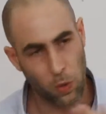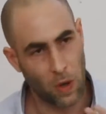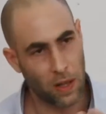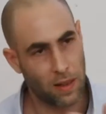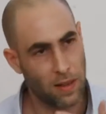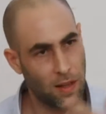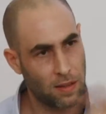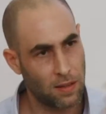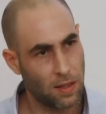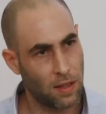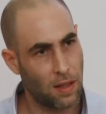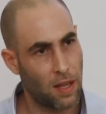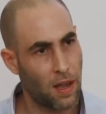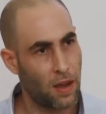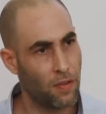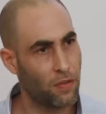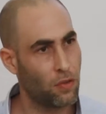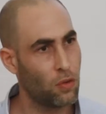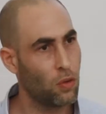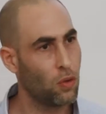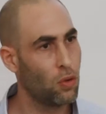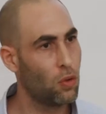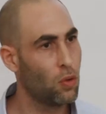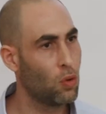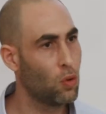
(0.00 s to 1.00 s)
what does it have
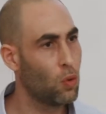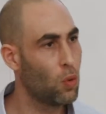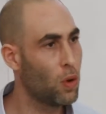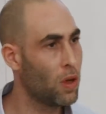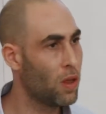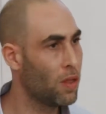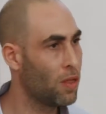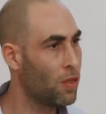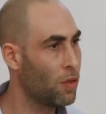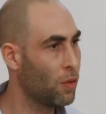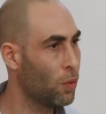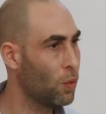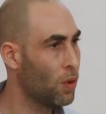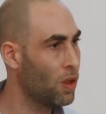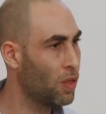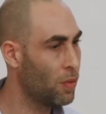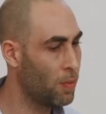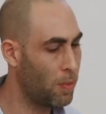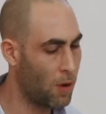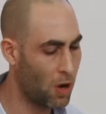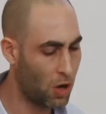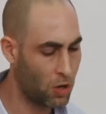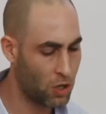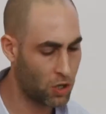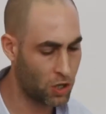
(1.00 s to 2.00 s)
to do with
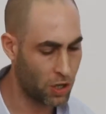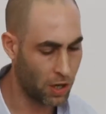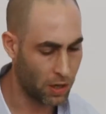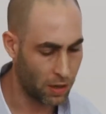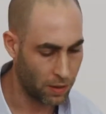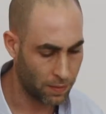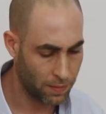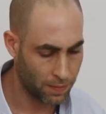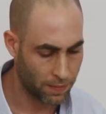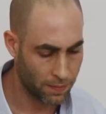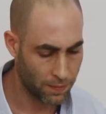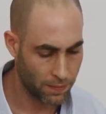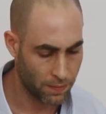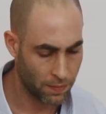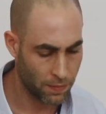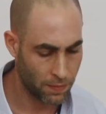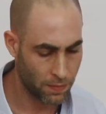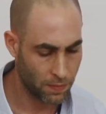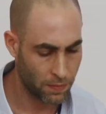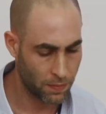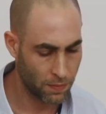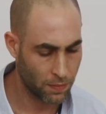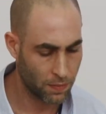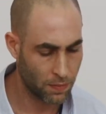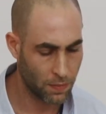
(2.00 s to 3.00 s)
blockchain?
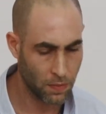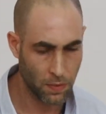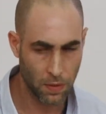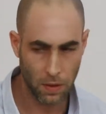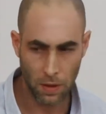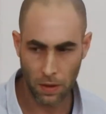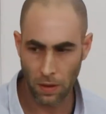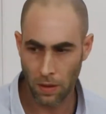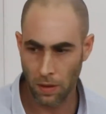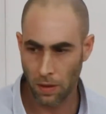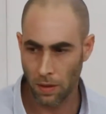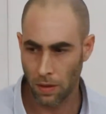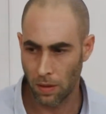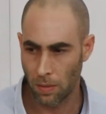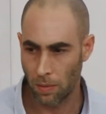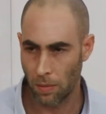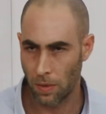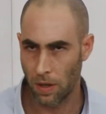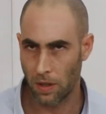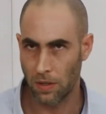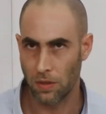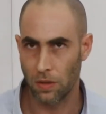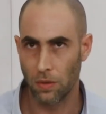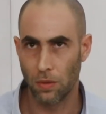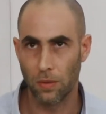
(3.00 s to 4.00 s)

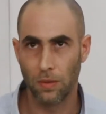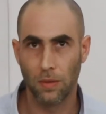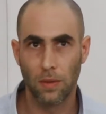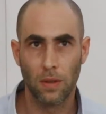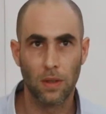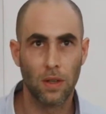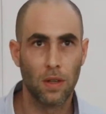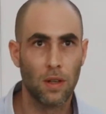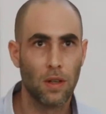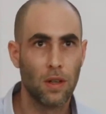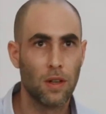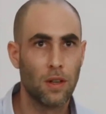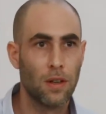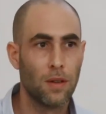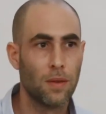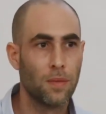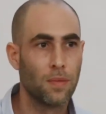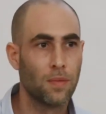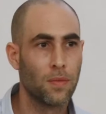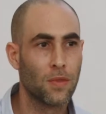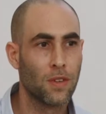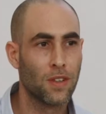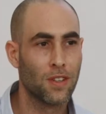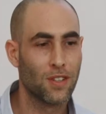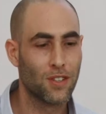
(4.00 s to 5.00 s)
Bless you.
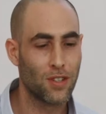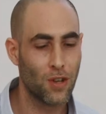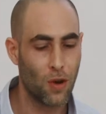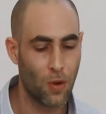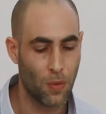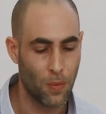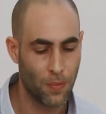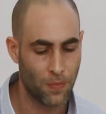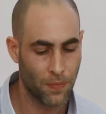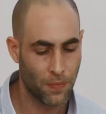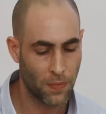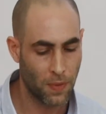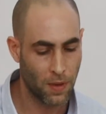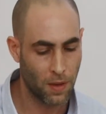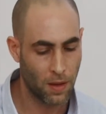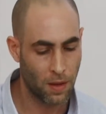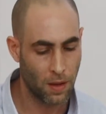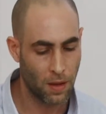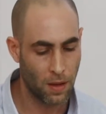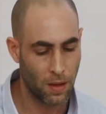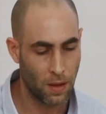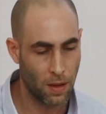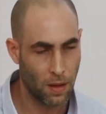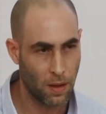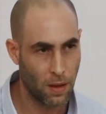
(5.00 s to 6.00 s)
So
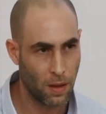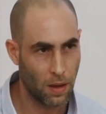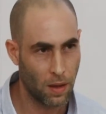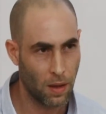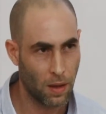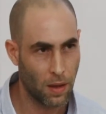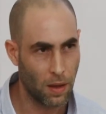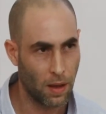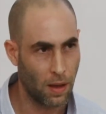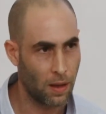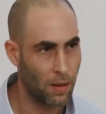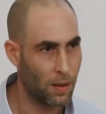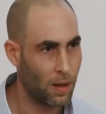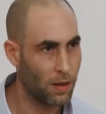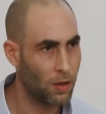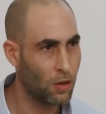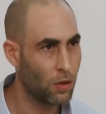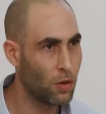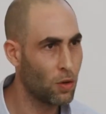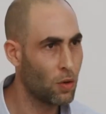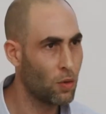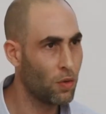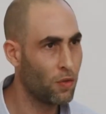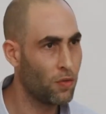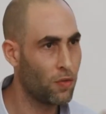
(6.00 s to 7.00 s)
I
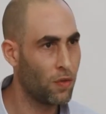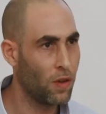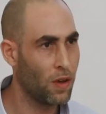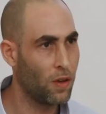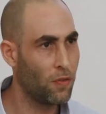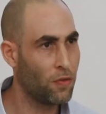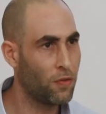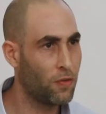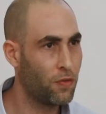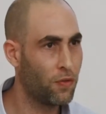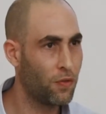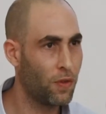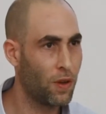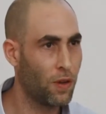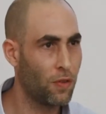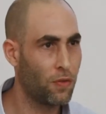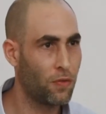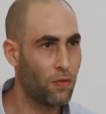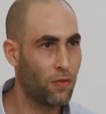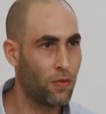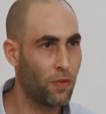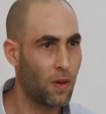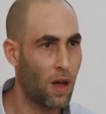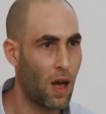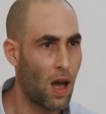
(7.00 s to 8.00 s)
don't know
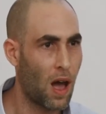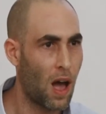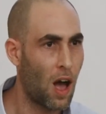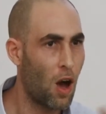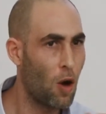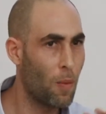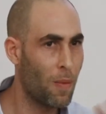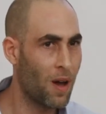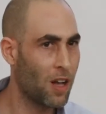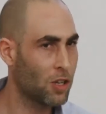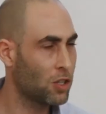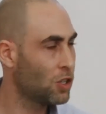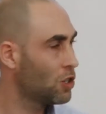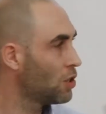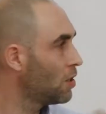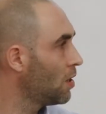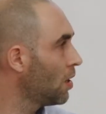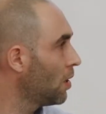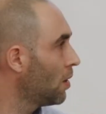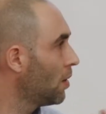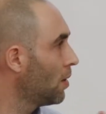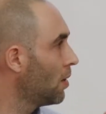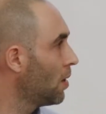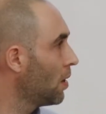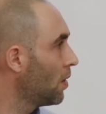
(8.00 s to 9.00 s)
if how much
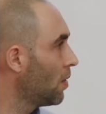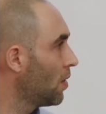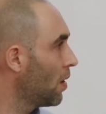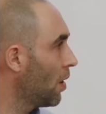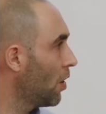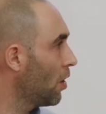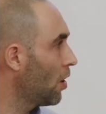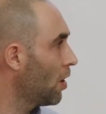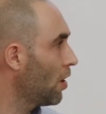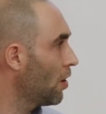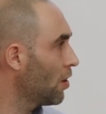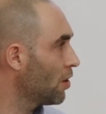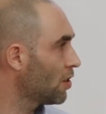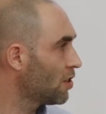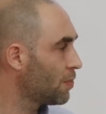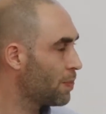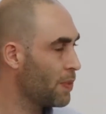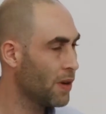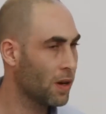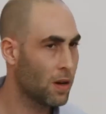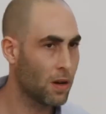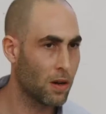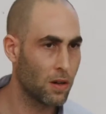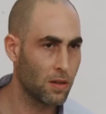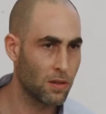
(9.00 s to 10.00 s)
did the earlier
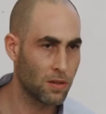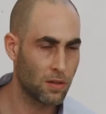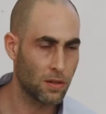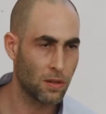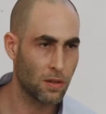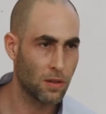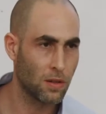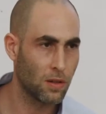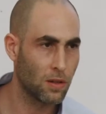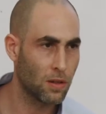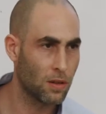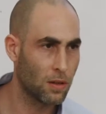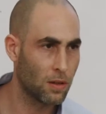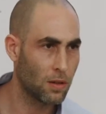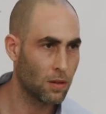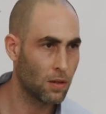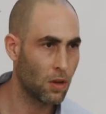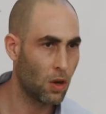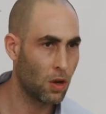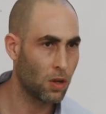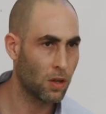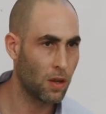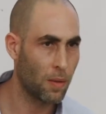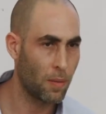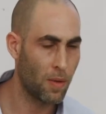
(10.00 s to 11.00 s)
speakers
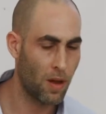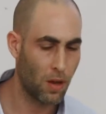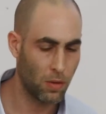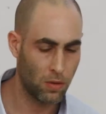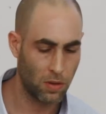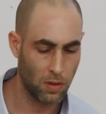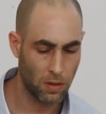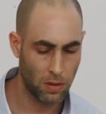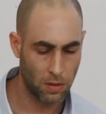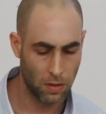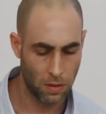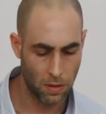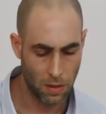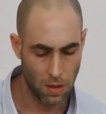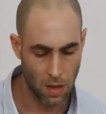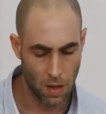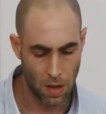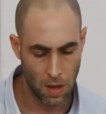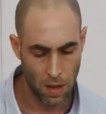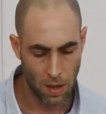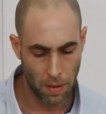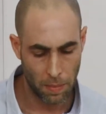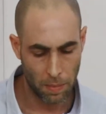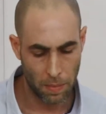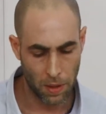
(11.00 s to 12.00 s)
talked about it,
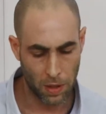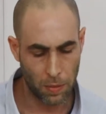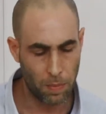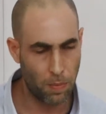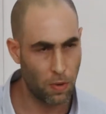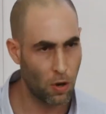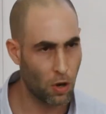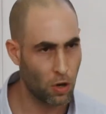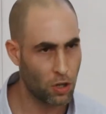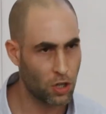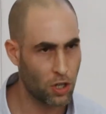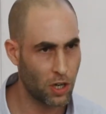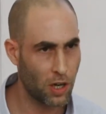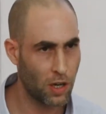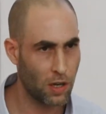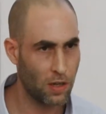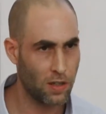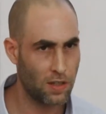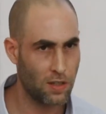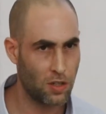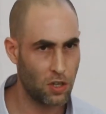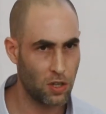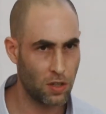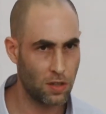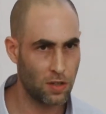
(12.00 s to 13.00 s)
but blockchain
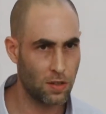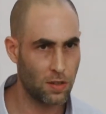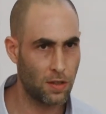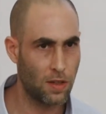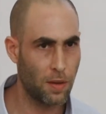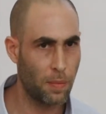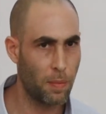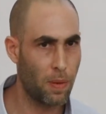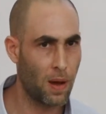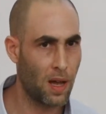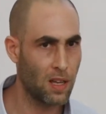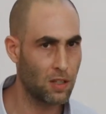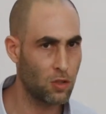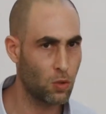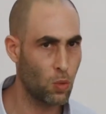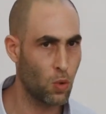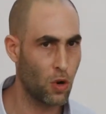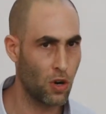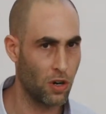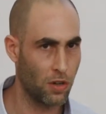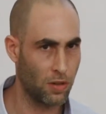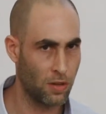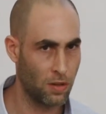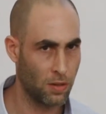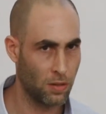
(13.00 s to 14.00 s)
is just the
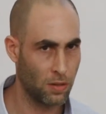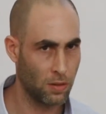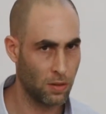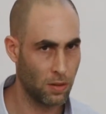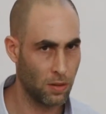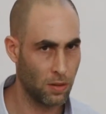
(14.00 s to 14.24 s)
buzzword.